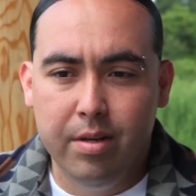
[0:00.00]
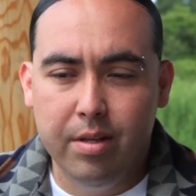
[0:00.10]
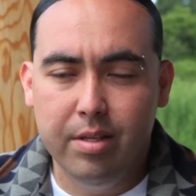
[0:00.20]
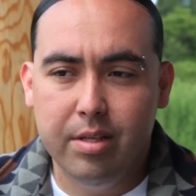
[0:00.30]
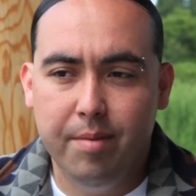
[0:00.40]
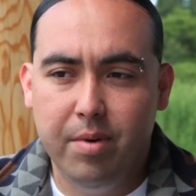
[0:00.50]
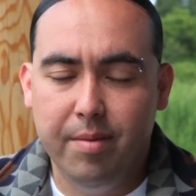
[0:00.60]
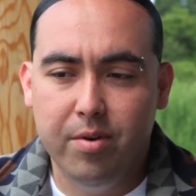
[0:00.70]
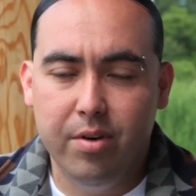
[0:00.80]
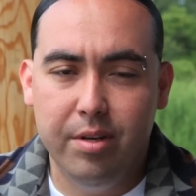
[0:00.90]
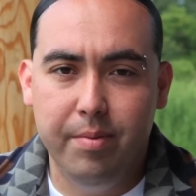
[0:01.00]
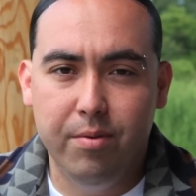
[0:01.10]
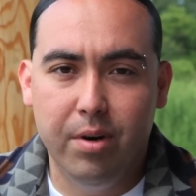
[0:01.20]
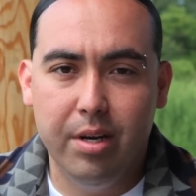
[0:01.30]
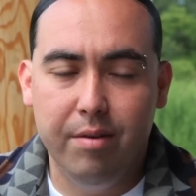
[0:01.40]
This summer I'm going to be
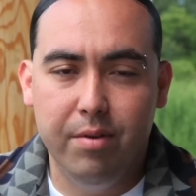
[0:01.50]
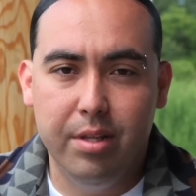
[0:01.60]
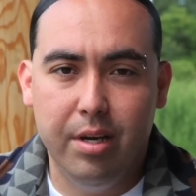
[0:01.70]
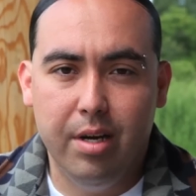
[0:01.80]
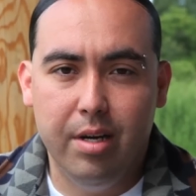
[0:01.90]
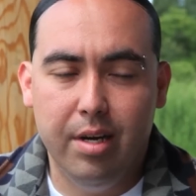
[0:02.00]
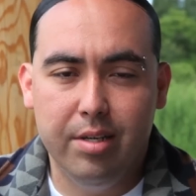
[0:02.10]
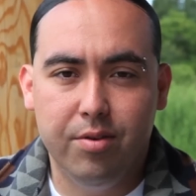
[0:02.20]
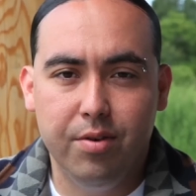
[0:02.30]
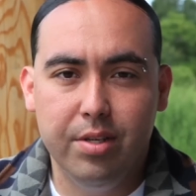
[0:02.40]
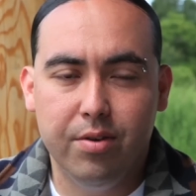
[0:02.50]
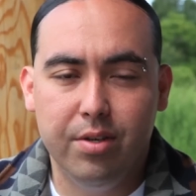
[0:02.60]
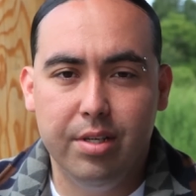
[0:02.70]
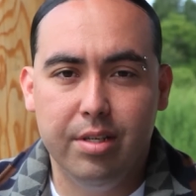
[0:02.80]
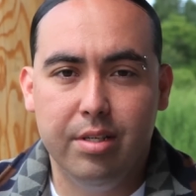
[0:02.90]
working with Natural
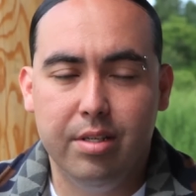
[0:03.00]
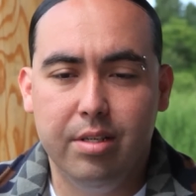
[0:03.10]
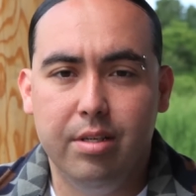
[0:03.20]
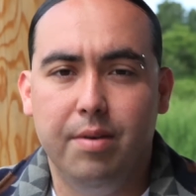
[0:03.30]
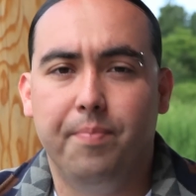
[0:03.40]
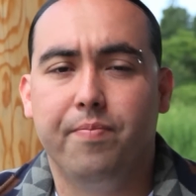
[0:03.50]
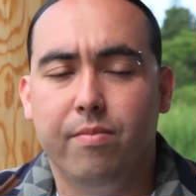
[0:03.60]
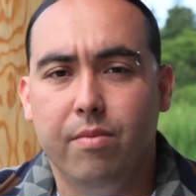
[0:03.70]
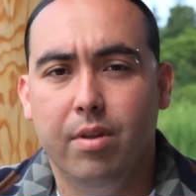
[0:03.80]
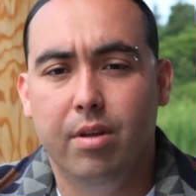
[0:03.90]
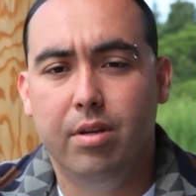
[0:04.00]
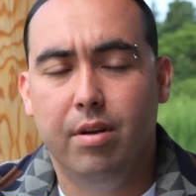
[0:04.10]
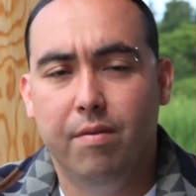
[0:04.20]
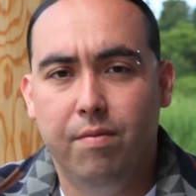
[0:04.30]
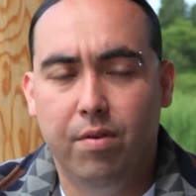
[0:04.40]
Resources
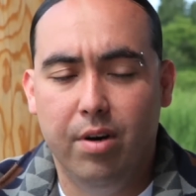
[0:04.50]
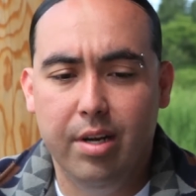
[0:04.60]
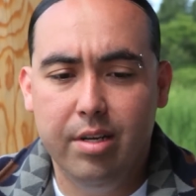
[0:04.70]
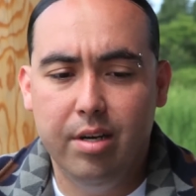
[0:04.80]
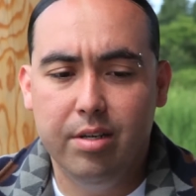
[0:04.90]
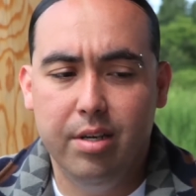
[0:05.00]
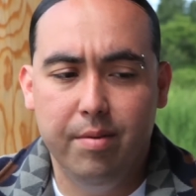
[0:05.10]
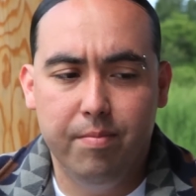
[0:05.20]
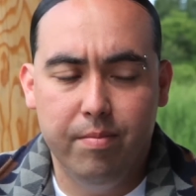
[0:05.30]
for an internship.